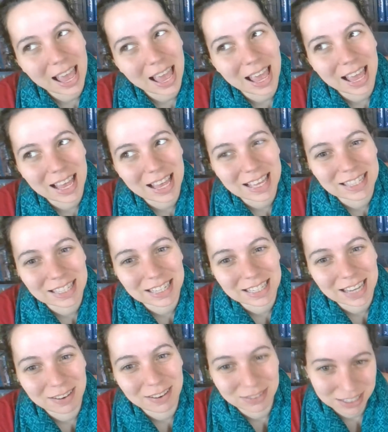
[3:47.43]
is
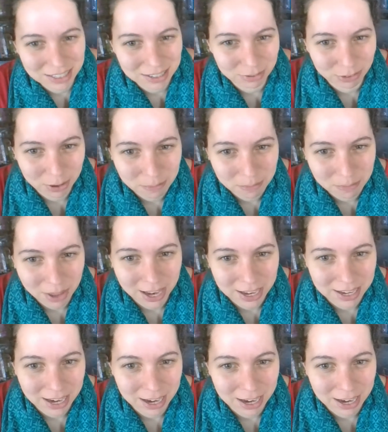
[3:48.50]
they've seen the film
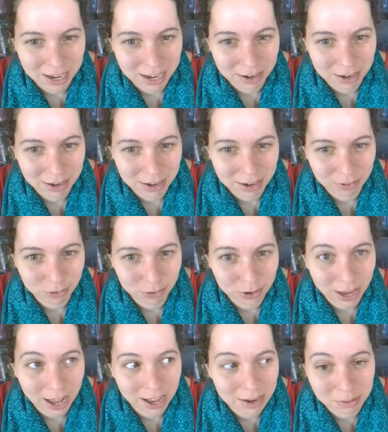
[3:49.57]
and they thought that
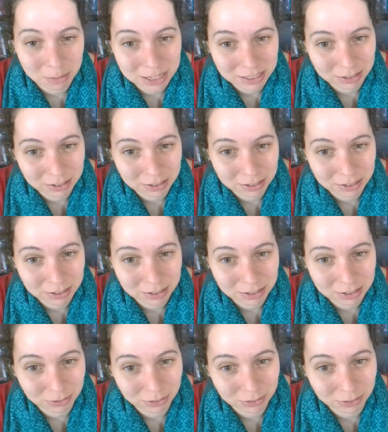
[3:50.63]
was an amazing film. They
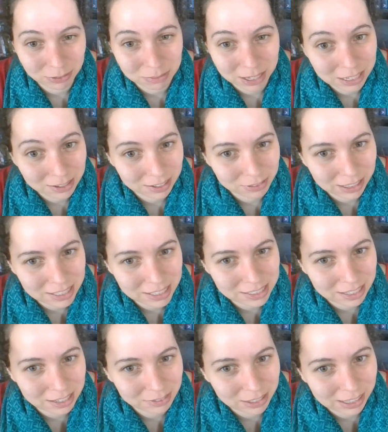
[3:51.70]
loved Leo, they loved the
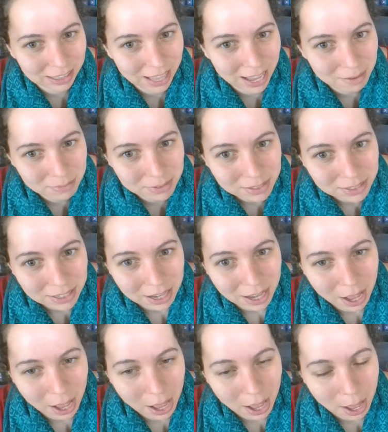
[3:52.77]
glitz, they loved the glam.
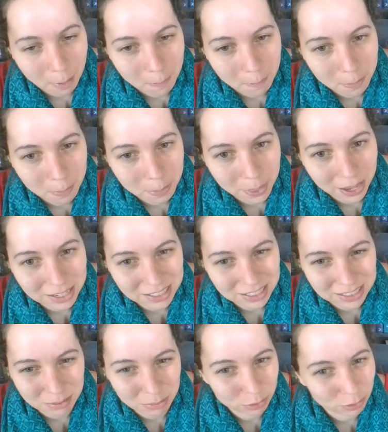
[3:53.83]
As I
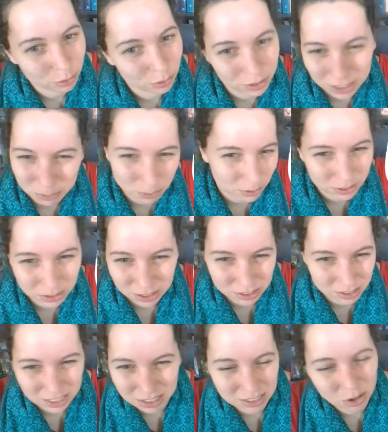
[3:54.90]
said before, this book
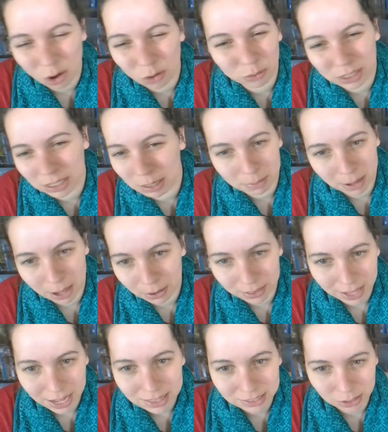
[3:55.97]
is not really about
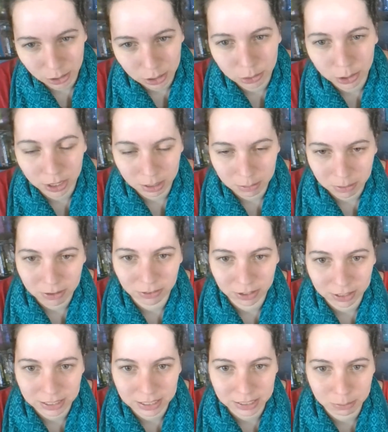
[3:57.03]
that, so you're going to be
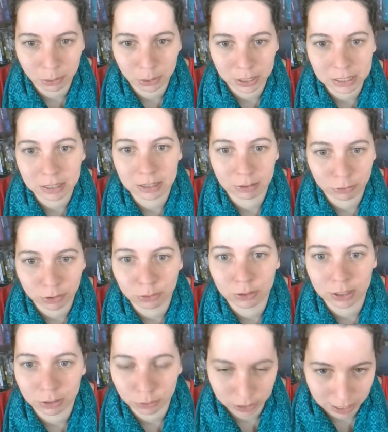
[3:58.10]
very disappointed if you
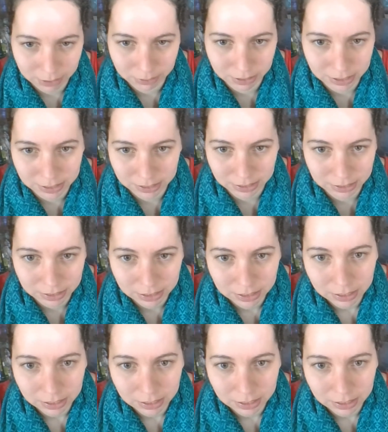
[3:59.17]
read it for that reason.